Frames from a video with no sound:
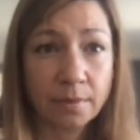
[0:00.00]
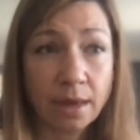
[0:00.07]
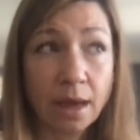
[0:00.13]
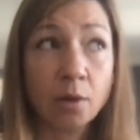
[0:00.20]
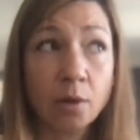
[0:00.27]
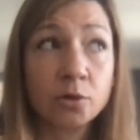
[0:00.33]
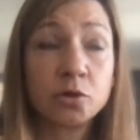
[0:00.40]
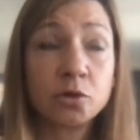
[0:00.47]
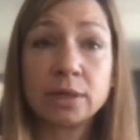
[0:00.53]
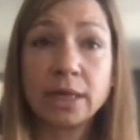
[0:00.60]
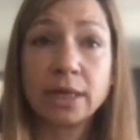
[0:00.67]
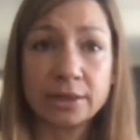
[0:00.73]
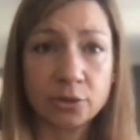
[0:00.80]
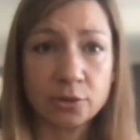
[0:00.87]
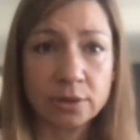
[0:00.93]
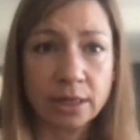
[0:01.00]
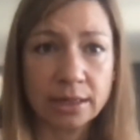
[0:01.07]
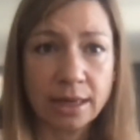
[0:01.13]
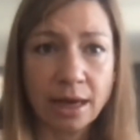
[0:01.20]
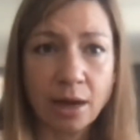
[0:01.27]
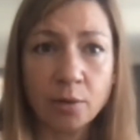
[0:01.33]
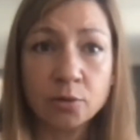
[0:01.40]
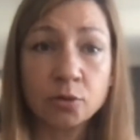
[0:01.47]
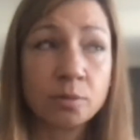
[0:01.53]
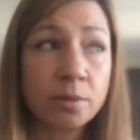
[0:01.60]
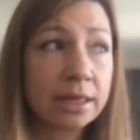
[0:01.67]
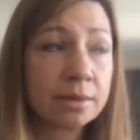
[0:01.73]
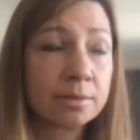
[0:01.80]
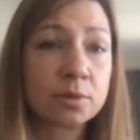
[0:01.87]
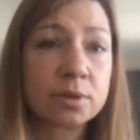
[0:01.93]
How do you get to that? How do you
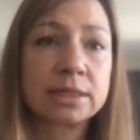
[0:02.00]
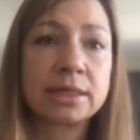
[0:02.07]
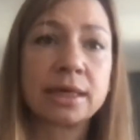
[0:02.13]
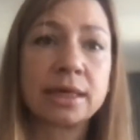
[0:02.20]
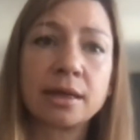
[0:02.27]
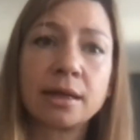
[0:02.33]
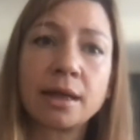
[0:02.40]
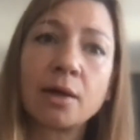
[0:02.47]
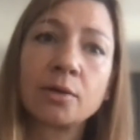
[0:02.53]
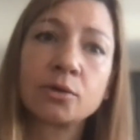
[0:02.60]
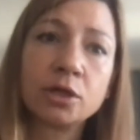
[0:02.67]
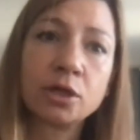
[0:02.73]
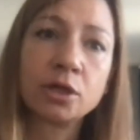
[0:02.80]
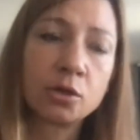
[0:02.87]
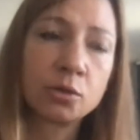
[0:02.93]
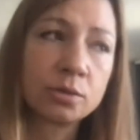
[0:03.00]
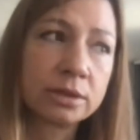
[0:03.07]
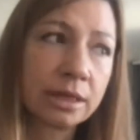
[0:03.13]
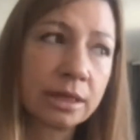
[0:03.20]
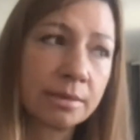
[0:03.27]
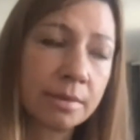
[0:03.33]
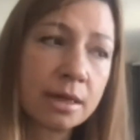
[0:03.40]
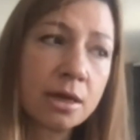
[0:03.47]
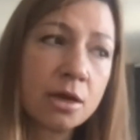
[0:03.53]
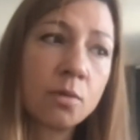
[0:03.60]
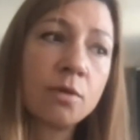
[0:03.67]
make them to scale? How do you include them?